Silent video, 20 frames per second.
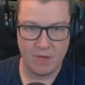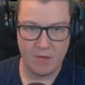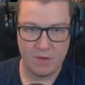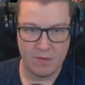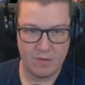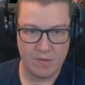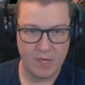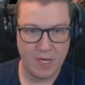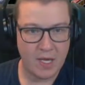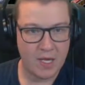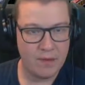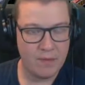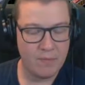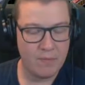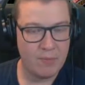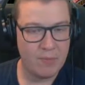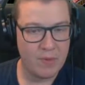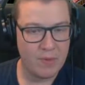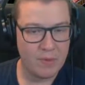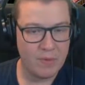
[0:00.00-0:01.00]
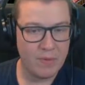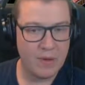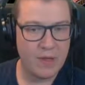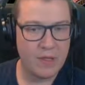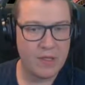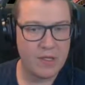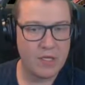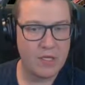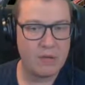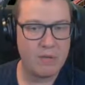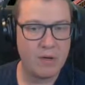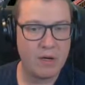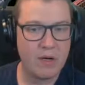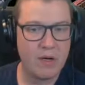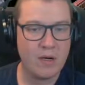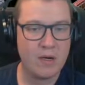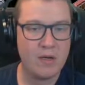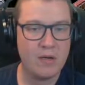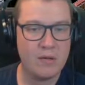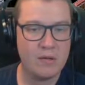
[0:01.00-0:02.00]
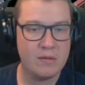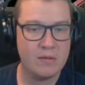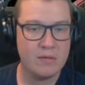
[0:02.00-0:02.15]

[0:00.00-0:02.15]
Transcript: Okay. Well, you are...